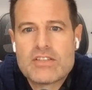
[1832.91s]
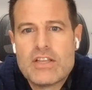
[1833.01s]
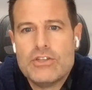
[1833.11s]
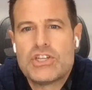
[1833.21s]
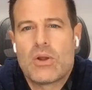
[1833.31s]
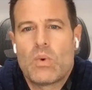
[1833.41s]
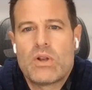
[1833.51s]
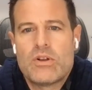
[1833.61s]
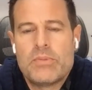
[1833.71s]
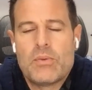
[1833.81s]
Can you share
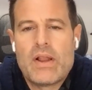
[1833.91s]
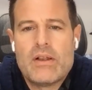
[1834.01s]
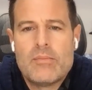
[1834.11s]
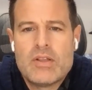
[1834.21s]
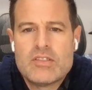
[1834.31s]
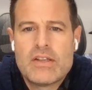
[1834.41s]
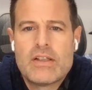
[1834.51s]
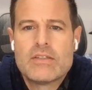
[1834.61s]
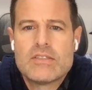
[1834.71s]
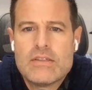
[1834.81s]
what it'll be randomized
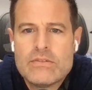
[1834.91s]
against?